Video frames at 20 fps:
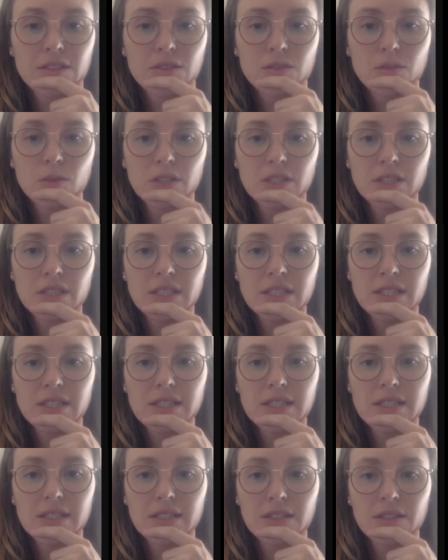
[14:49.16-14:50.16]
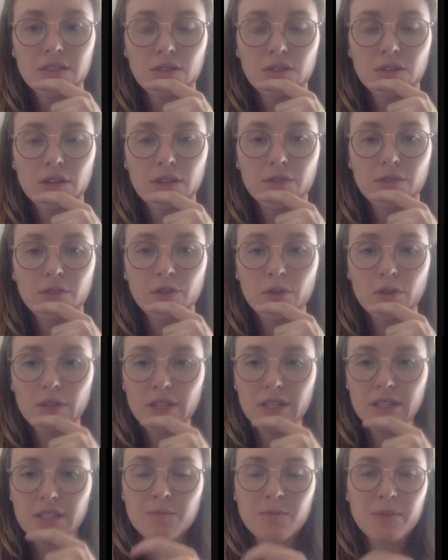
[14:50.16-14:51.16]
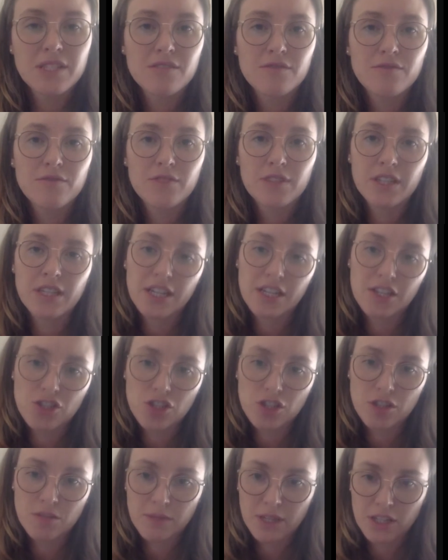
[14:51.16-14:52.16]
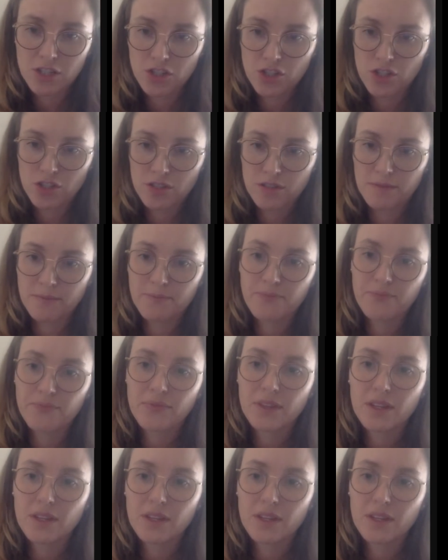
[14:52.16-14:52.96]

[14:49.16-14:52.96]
What does GraphQL specification mention?